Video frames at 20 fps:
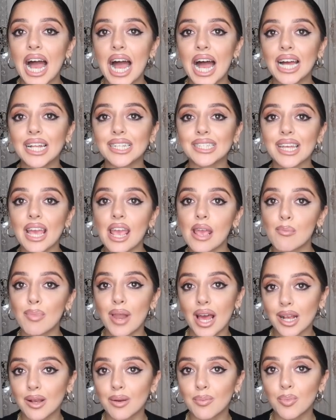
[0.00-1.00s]
and a
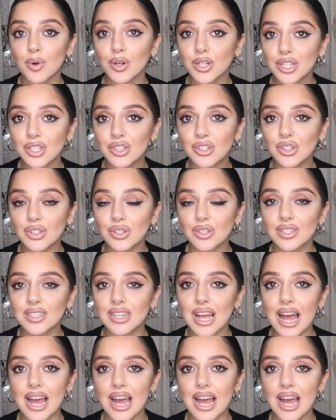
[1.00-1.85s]
black bodysuit,